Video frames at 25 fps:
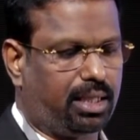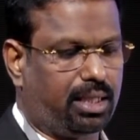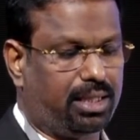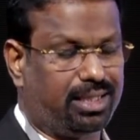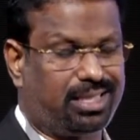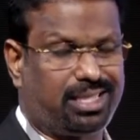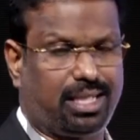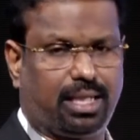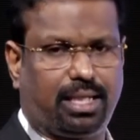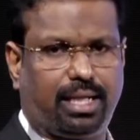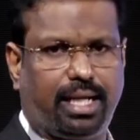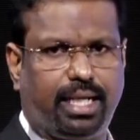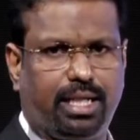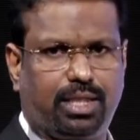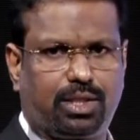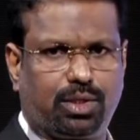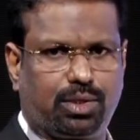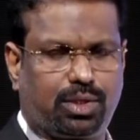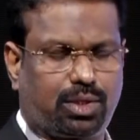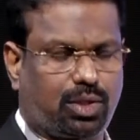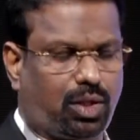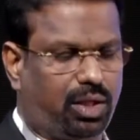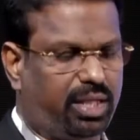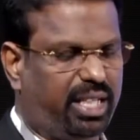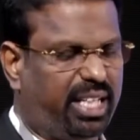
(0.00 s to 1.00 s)
it's a light
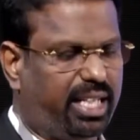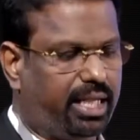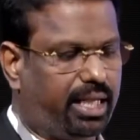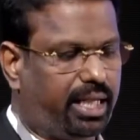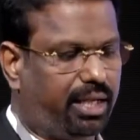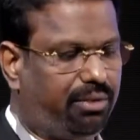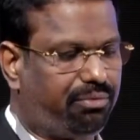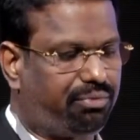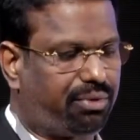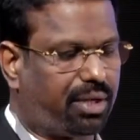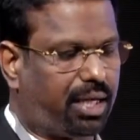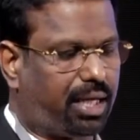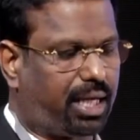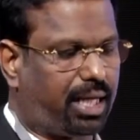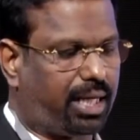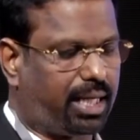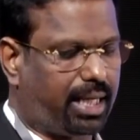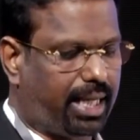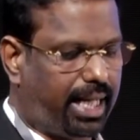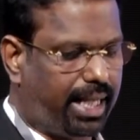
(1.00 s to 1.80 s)
source called near infrared